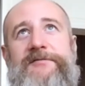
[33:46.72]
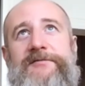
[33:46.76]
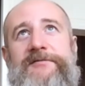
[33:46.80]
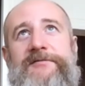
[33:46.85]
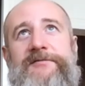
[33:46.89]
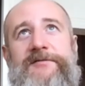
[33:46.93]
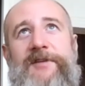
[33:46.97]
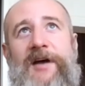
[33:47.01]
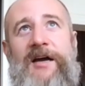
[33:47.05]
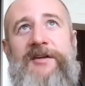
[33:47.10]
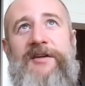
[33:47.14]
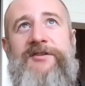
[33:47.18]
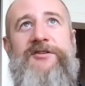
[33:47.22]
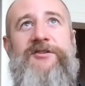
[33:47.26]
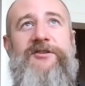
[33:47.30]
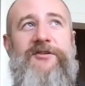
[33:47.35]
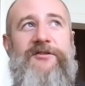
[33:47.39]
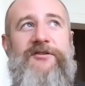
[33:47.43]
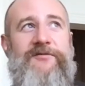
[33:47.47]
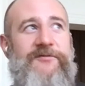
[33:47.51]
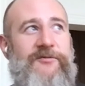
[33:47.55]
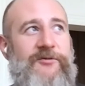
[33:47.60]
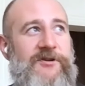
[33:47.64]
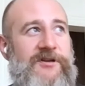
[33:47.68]
I just
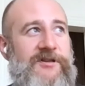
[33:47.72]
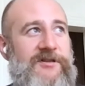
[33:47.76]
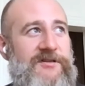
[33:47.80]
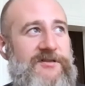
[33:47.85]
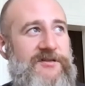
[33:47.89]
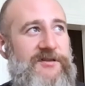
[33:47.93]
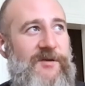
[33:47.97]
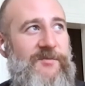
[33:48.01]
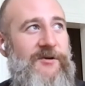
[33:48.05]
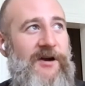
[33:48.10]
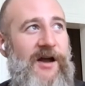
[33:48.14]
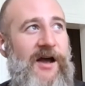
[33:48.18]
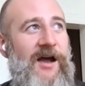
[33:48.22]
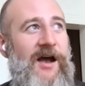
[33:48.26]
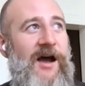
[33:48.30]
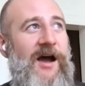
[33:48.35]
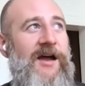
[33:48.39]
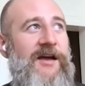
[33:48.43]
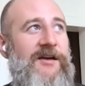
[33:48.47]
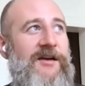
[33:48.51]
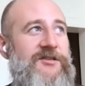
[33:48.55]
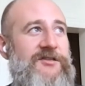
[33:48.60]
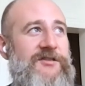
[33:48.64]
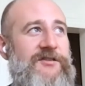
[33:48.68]
turned 40 this summer, and I
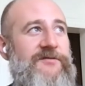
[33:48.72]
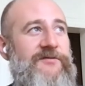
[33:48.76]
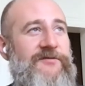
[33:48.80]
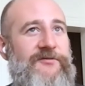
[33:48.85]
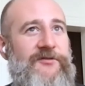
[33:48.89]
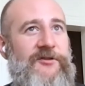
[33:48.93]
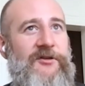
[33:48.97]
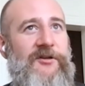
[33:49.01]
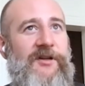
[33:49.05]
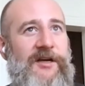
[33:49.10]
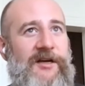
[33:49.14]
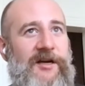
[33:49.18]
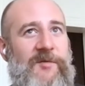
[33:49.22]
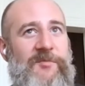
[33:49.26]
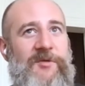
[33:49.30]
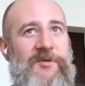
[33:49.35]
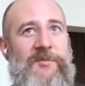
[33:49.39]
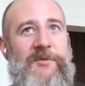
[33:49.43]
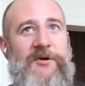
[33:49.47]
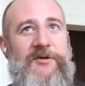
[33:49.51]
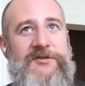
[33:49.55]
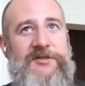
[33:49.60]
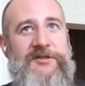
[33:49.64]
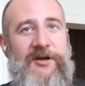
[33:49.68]
actually feel like I'm the
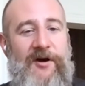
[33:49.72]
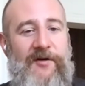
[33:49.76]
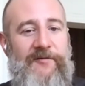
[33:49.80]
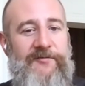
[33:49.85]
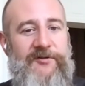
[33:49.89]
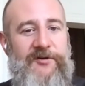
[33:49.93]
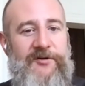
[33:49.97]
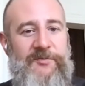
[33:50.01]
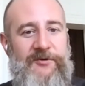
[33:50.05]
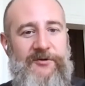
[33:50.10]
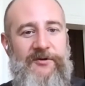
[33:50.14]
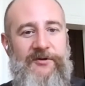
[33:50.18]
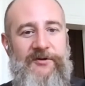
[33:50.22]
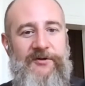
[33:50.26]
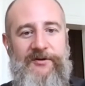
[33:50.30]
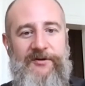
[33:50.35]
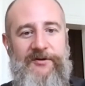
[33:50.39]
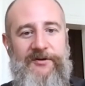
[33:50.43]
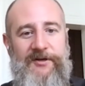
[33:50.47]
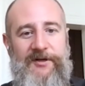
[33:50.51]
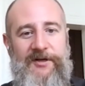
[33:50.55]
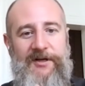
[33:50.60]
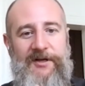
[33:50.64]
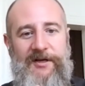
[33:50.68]
most
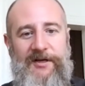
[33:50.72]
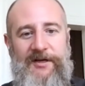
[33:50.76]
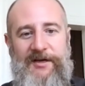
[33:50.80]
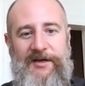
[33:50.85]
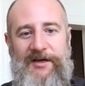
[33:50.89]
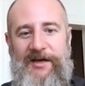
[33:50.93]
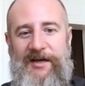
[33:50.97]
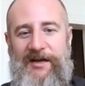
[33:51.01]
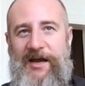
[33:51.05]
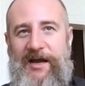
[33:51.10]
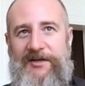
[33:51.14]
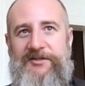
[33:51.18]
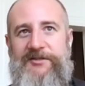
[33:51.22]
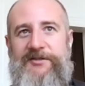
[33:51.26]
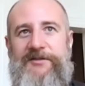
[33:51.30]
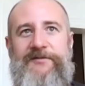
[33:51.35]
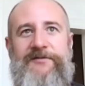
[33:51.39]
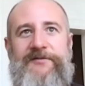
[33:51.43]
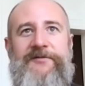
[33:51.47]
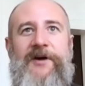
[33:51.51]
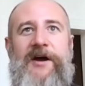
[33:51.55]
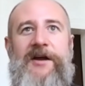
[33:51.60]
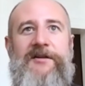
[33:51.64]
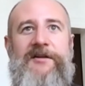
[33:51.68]
comfortable and actually
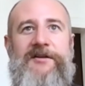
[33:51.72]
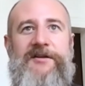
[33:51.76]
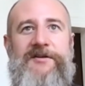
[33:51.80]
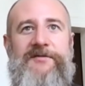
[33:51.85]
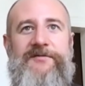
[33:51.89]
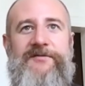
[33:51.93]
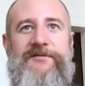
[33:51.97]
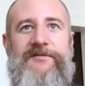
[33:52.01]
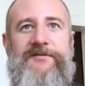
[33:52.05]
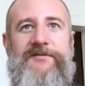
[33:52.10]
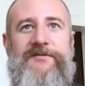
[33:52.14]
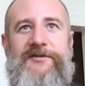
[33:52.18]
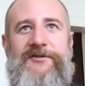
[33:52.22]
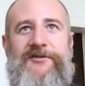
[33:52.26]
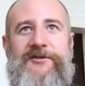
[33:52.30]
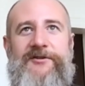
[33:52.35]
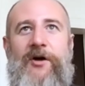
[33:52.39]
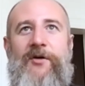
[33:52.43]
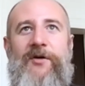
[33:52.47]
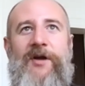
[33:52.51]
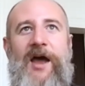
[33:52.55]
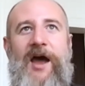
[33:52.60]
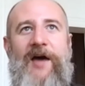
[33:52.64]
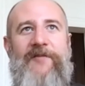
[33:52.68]
finally
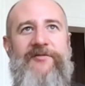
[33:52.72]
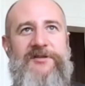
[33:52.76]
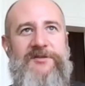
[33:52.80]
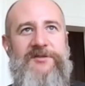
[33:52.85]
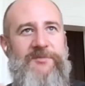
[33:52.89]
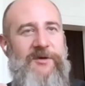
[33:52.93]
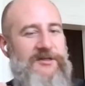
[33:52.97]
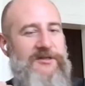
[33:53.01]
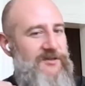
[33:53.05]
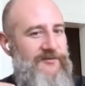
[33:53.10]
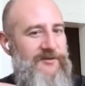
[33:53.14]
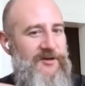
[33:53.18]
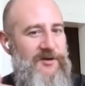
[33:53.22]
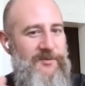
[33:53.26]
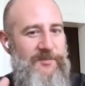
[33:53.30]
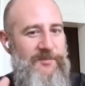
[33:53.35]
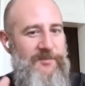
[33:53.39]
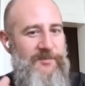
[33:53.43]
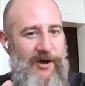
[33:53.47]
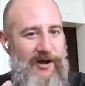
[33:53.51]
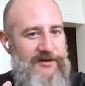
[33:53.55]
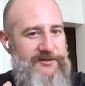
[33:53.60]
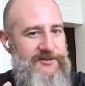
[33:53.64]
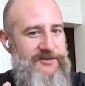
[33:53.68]
don't have as much of an
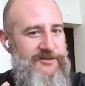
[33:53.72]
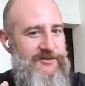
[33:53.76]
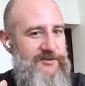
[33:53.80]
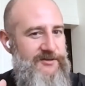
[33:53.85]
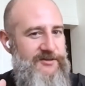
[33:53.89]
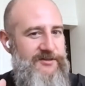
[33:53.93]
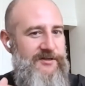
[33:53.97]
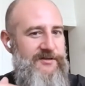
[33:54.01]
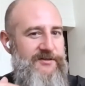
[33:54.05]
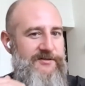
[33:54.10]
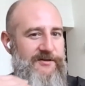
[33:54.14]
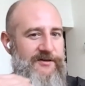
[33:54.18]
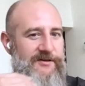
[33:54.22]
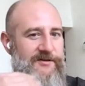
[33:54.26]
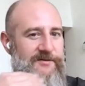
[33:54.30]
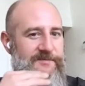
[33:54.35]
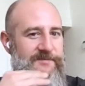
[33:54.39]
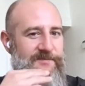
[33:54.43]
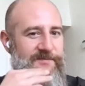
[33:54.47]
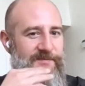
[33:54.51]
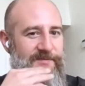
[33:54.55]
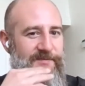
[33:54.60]
imposter syndrome